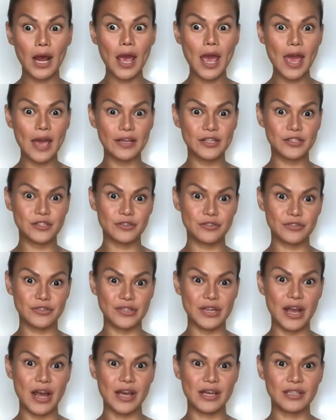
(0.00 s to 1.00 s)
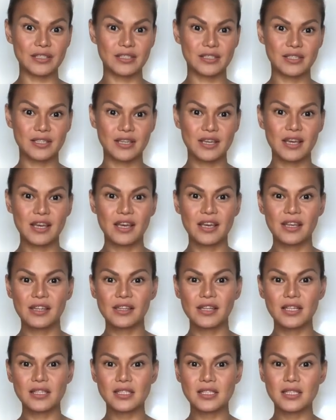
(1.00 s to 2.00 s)
I exercise.
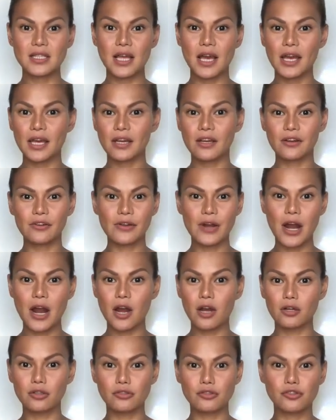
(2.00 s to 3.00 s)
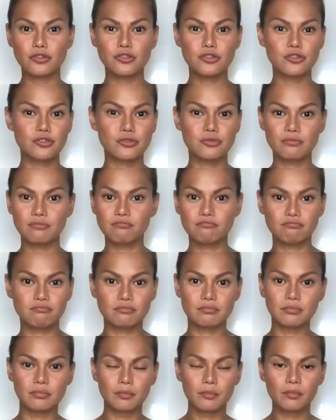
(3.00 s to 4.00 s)
That's like around
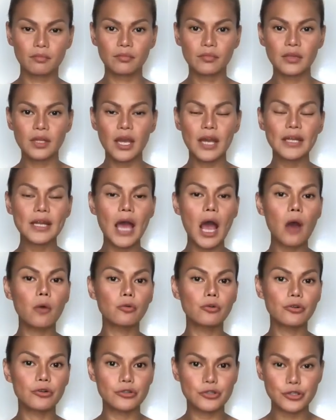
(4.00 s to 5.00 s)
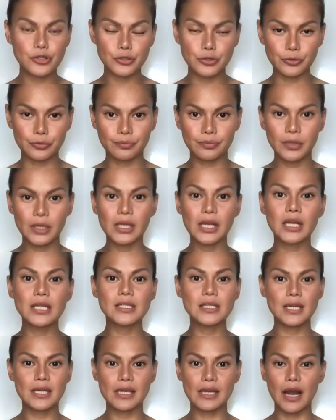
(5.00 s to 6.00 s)
an hour or 2, and I
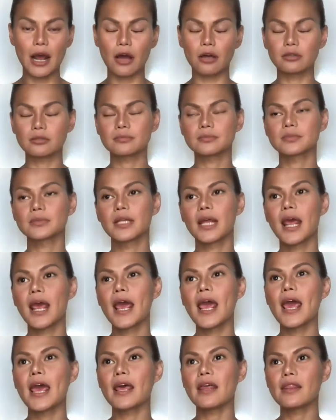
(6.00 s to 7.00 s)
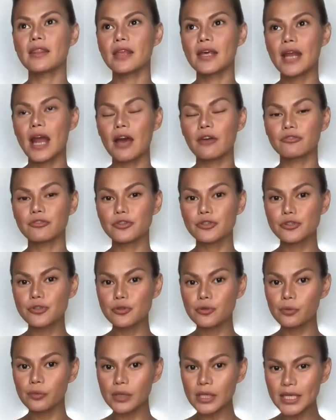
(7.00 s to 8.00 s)
take it out. And then after
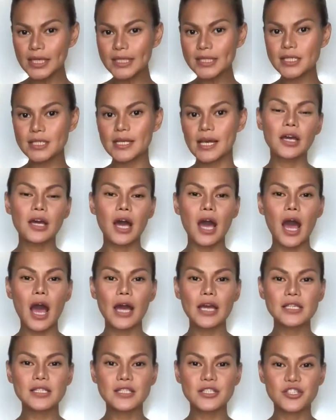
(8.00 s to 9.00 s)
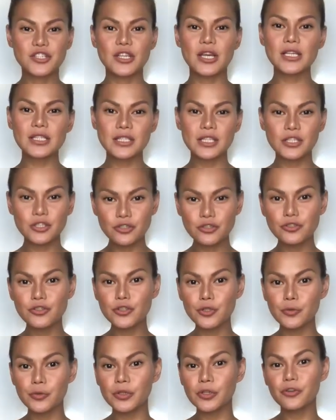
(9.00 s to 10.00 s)
2 weeks, I suggest that you
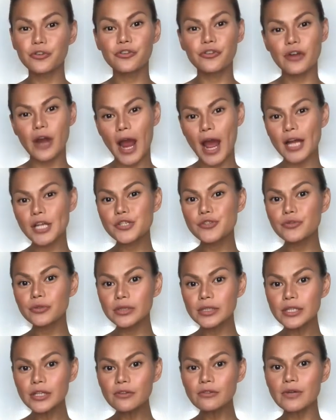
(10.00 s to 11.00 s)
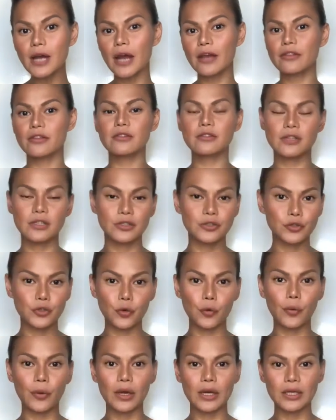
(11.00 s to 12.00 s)
do it gradually rather than
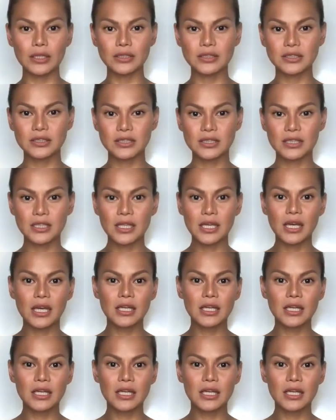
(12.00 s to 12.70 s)
do it